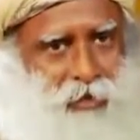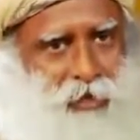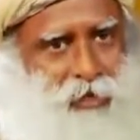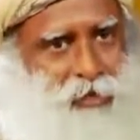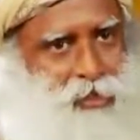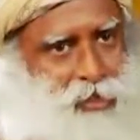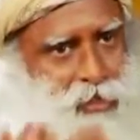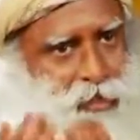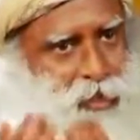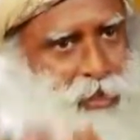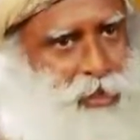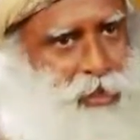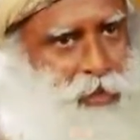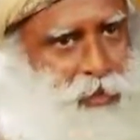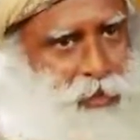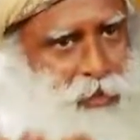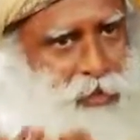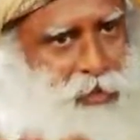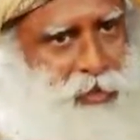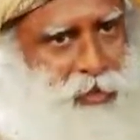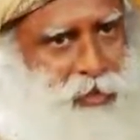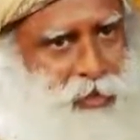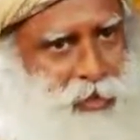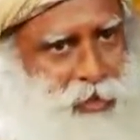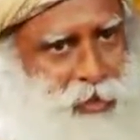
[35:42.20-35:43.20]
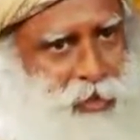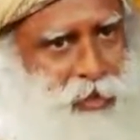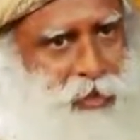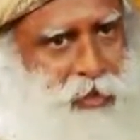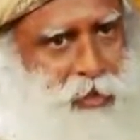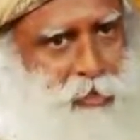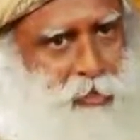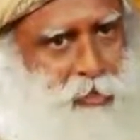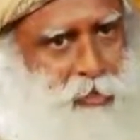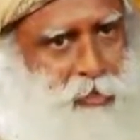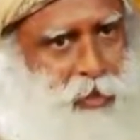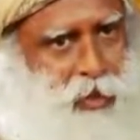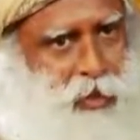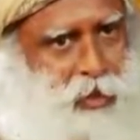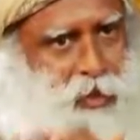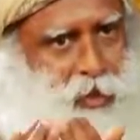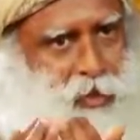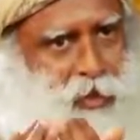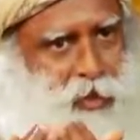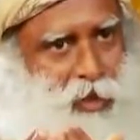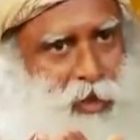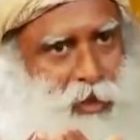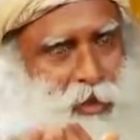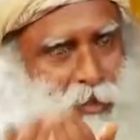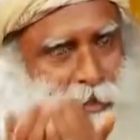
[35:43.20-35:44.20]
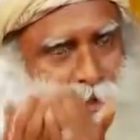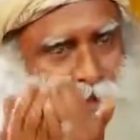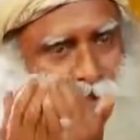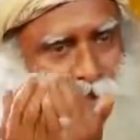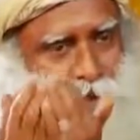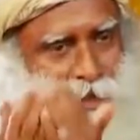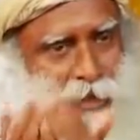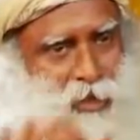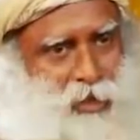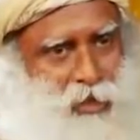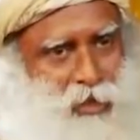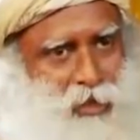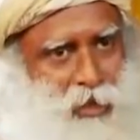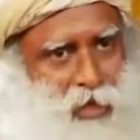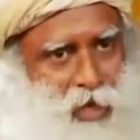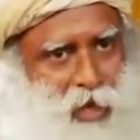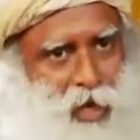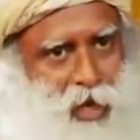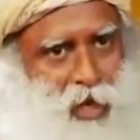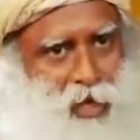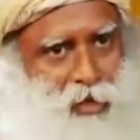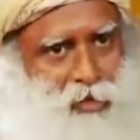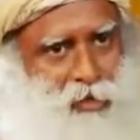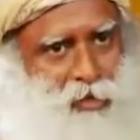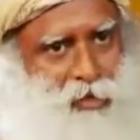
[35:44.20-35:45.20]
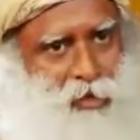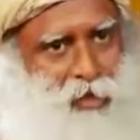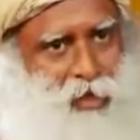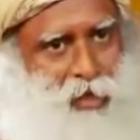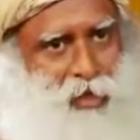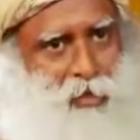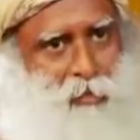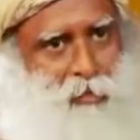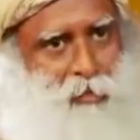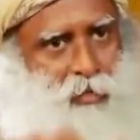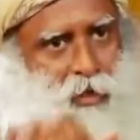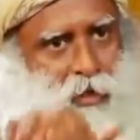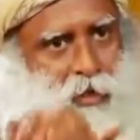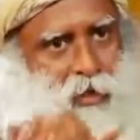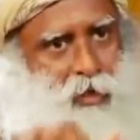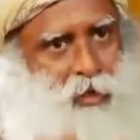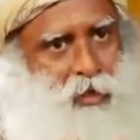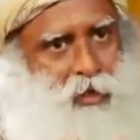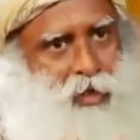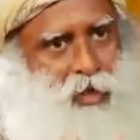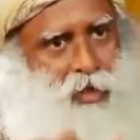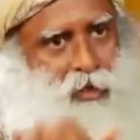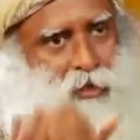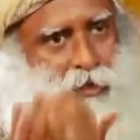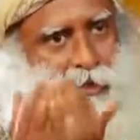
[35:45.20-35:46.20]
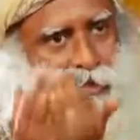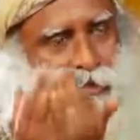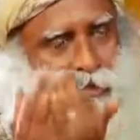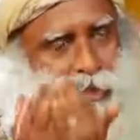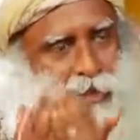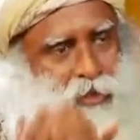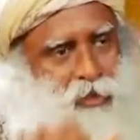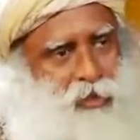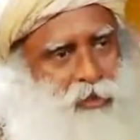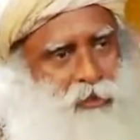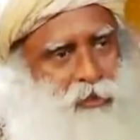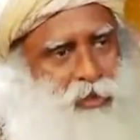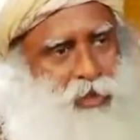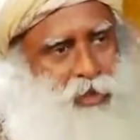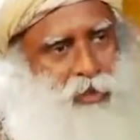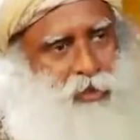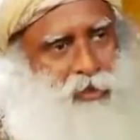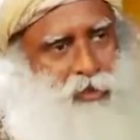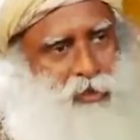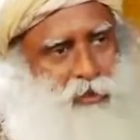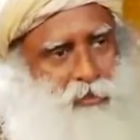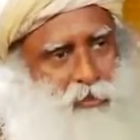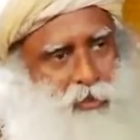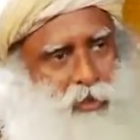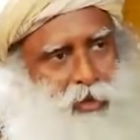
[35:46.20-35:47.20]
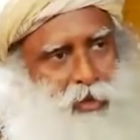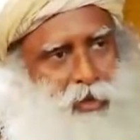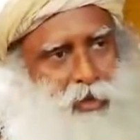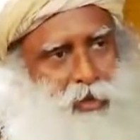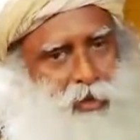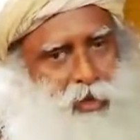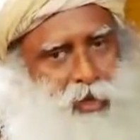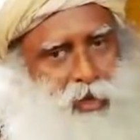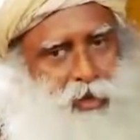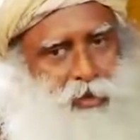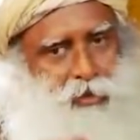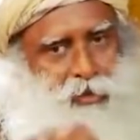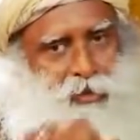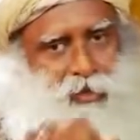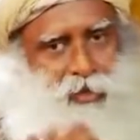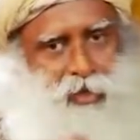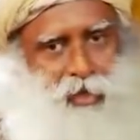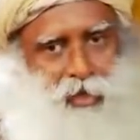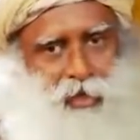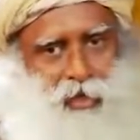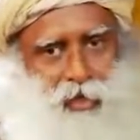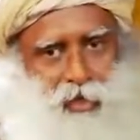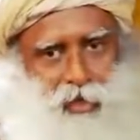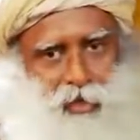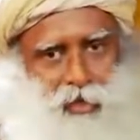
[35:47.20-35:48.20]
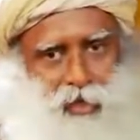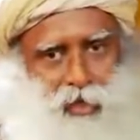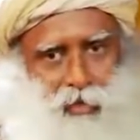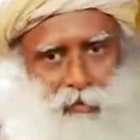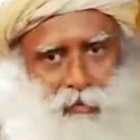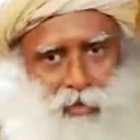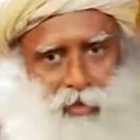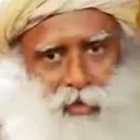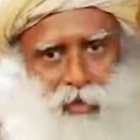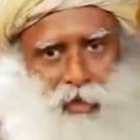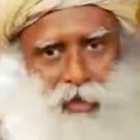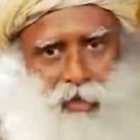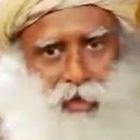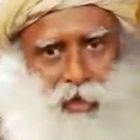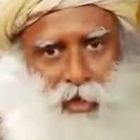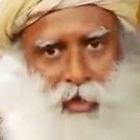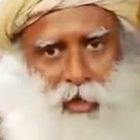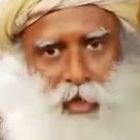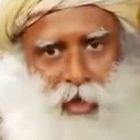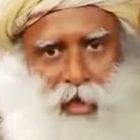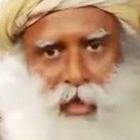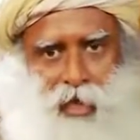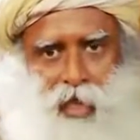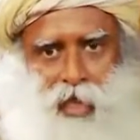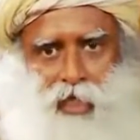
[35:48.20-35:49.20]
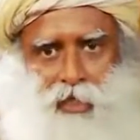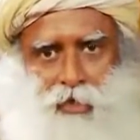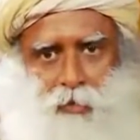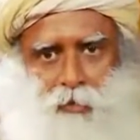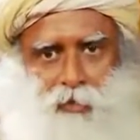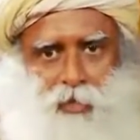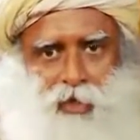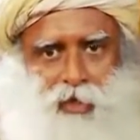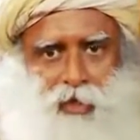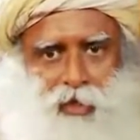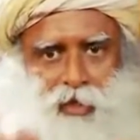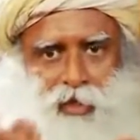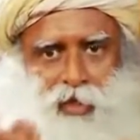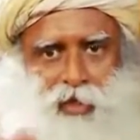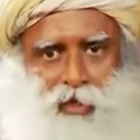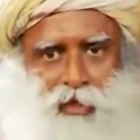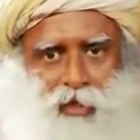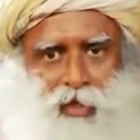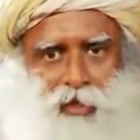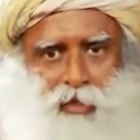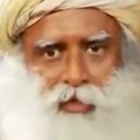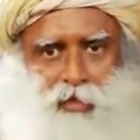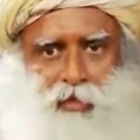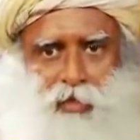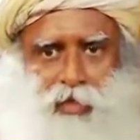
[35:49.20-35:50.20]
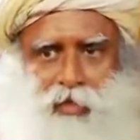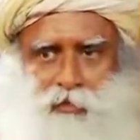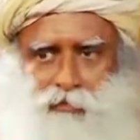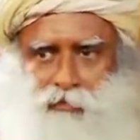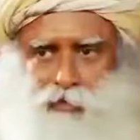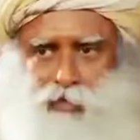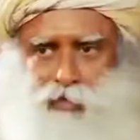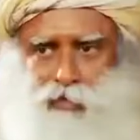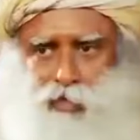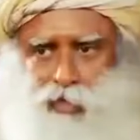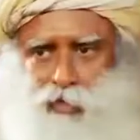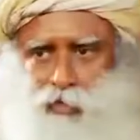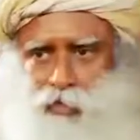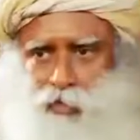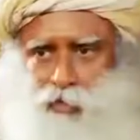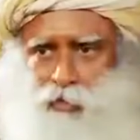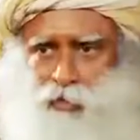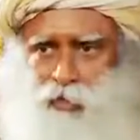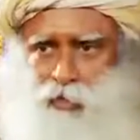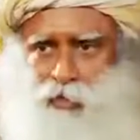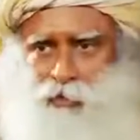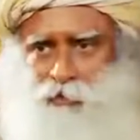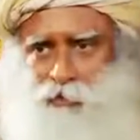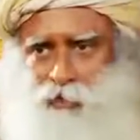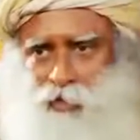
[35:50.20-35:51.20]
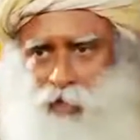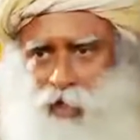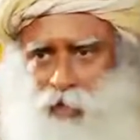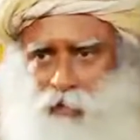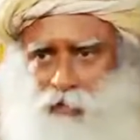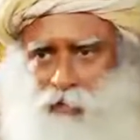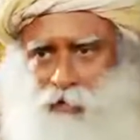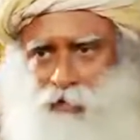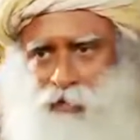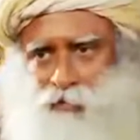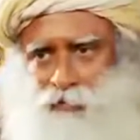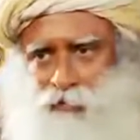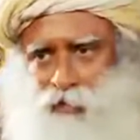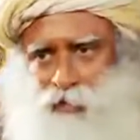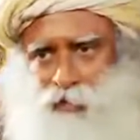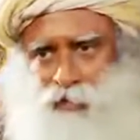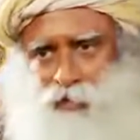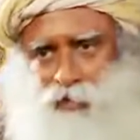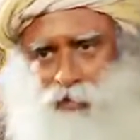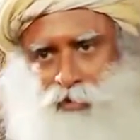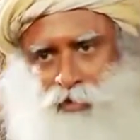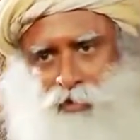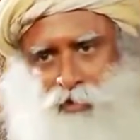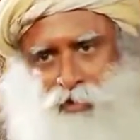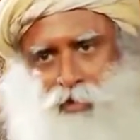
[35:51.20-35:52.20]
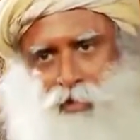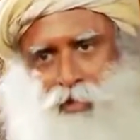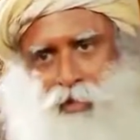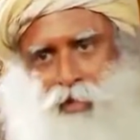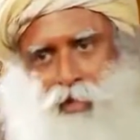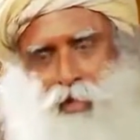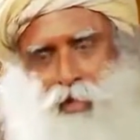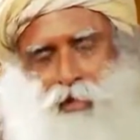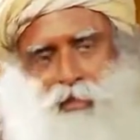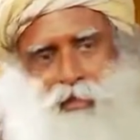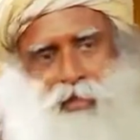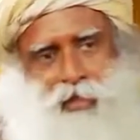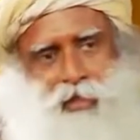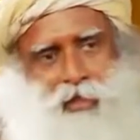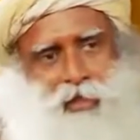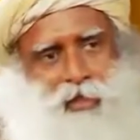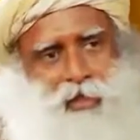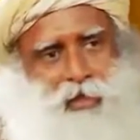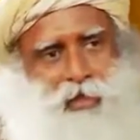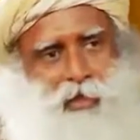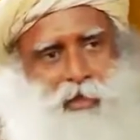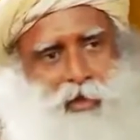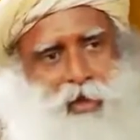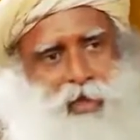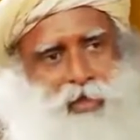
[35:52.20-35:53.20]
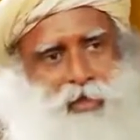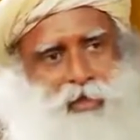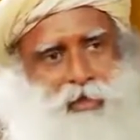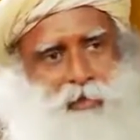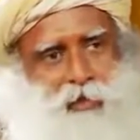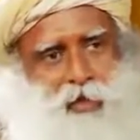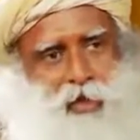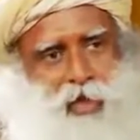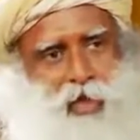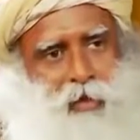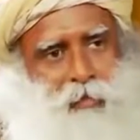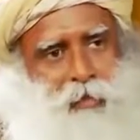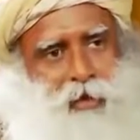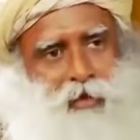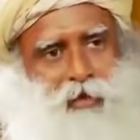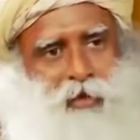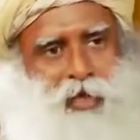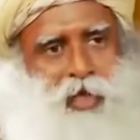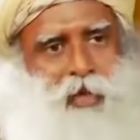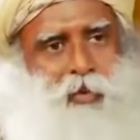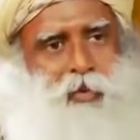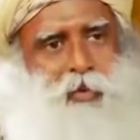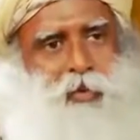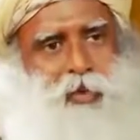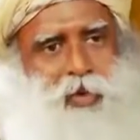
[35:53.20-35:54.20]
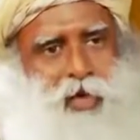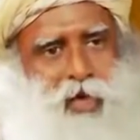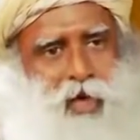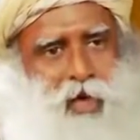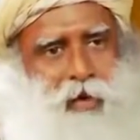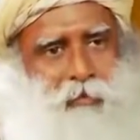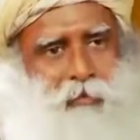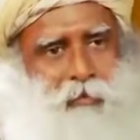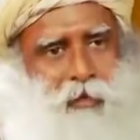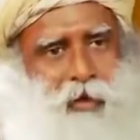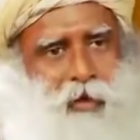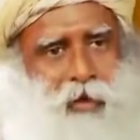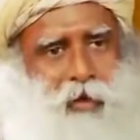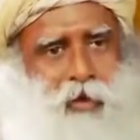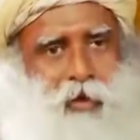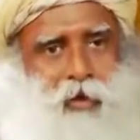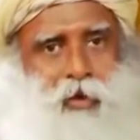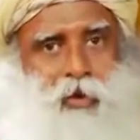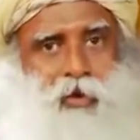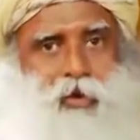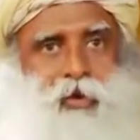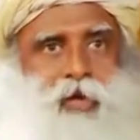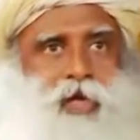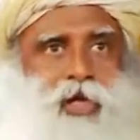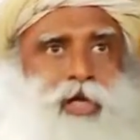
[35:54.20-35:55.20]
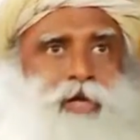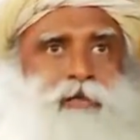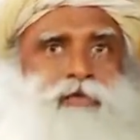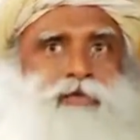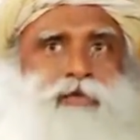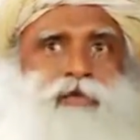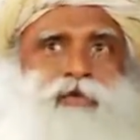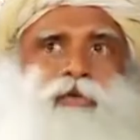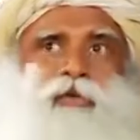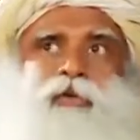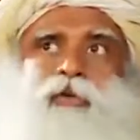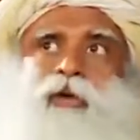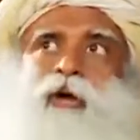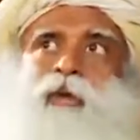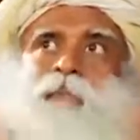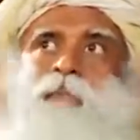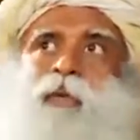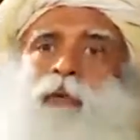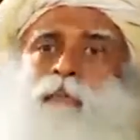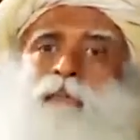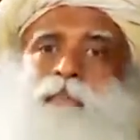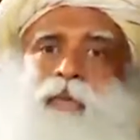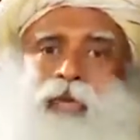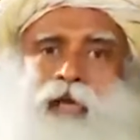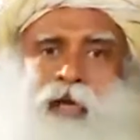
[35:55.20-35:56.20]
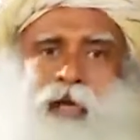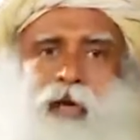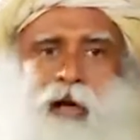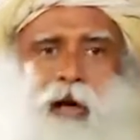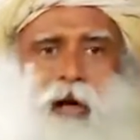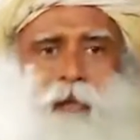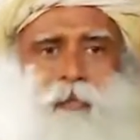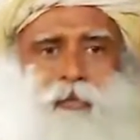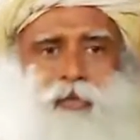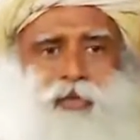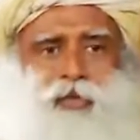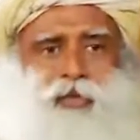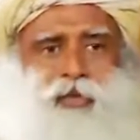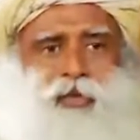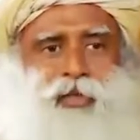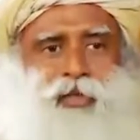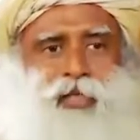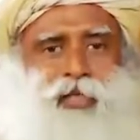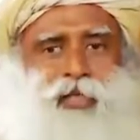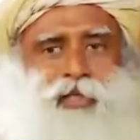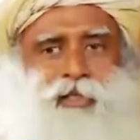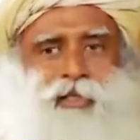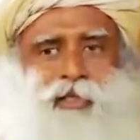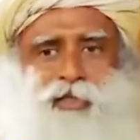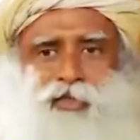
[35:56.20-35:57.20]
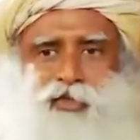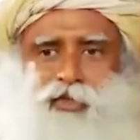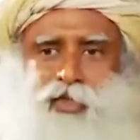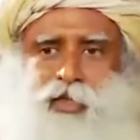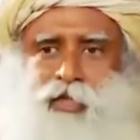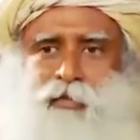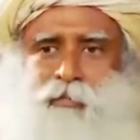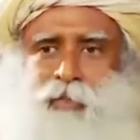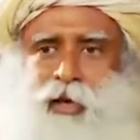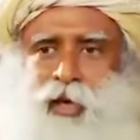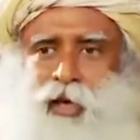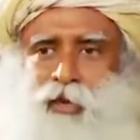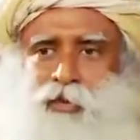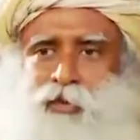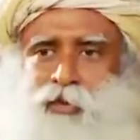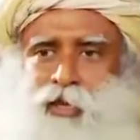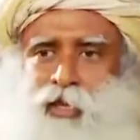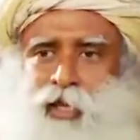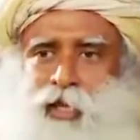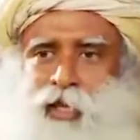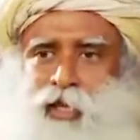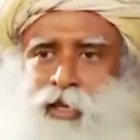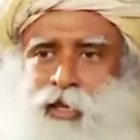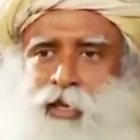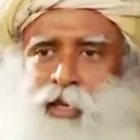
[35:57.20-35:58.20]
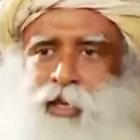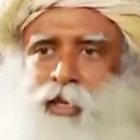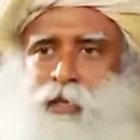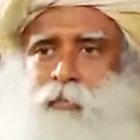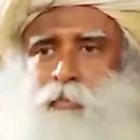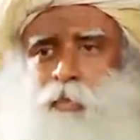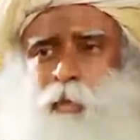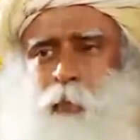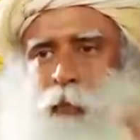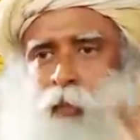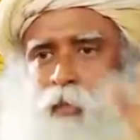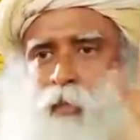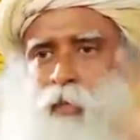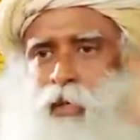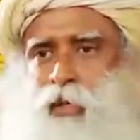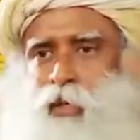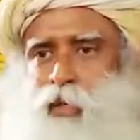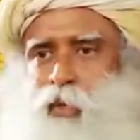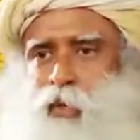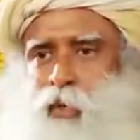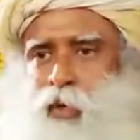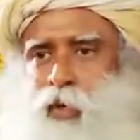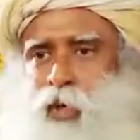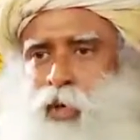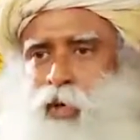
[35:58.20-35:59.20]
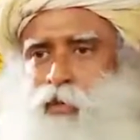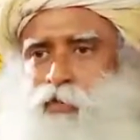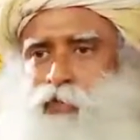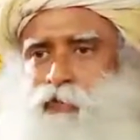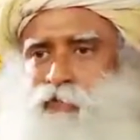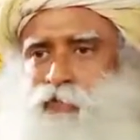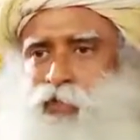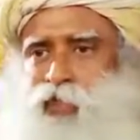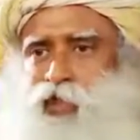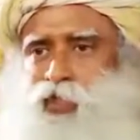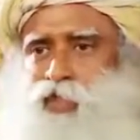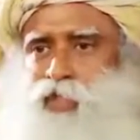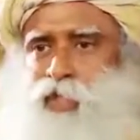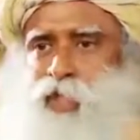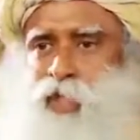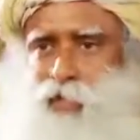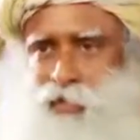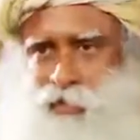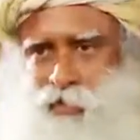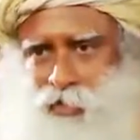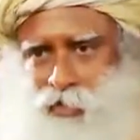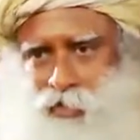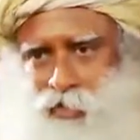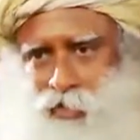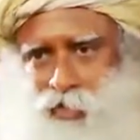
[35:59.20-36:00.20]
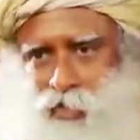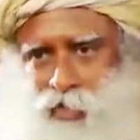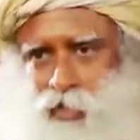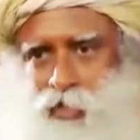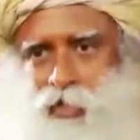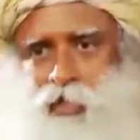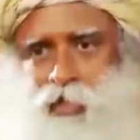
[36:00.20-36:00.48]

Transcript: is a security. Belonging to a certain caste, belonging to a certain religion, belonging to a certain community has been their security for centuries, for thousands of years. Suddenly you ask them to come out, they won't come. Only if you throw up a big opportunity and a dream out there, people will crawl out of those nets,